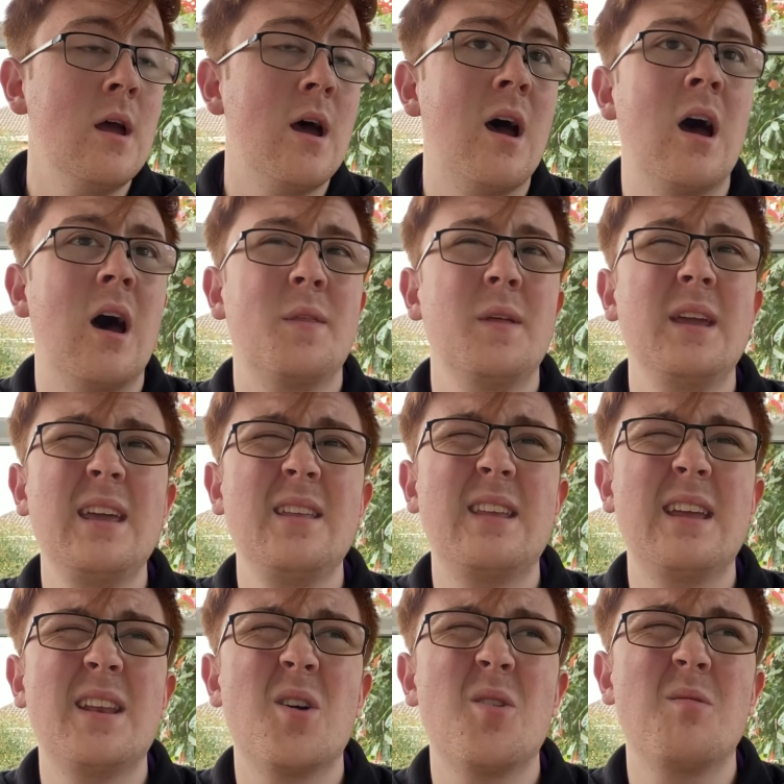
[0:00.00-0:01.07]
I think he
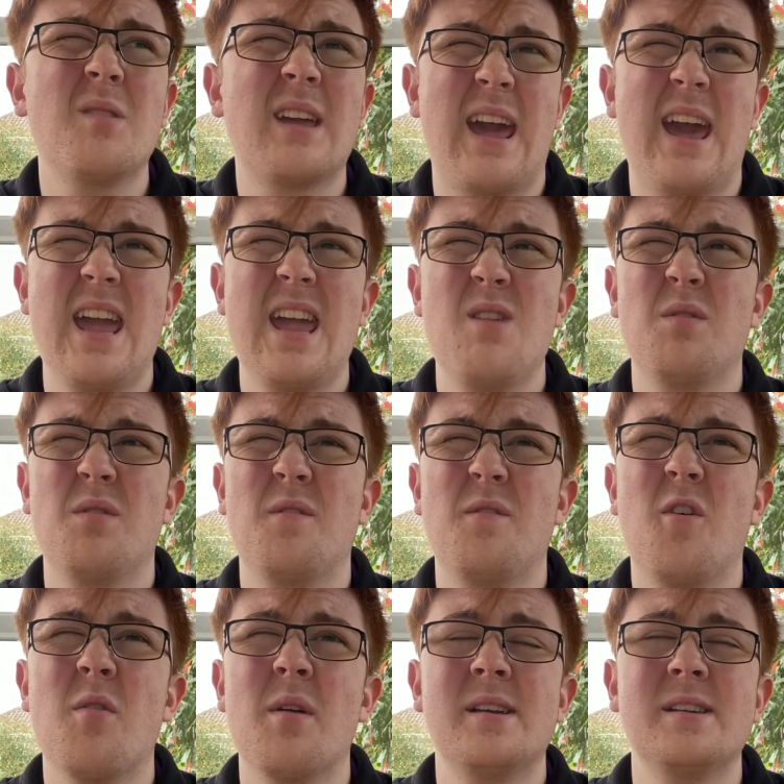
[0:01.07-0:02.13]
did okay with
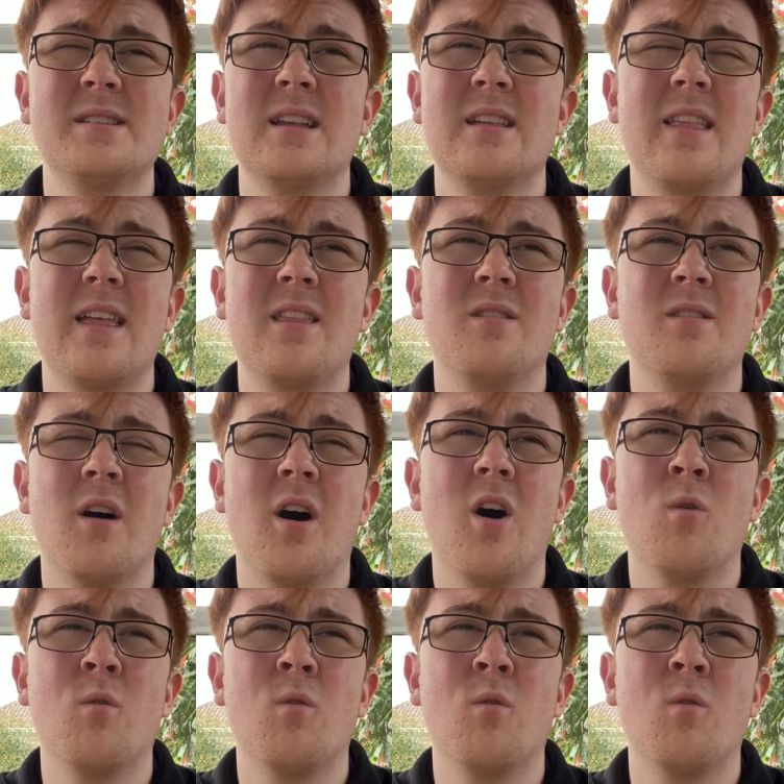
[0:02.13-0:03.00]
Forest, and then the whole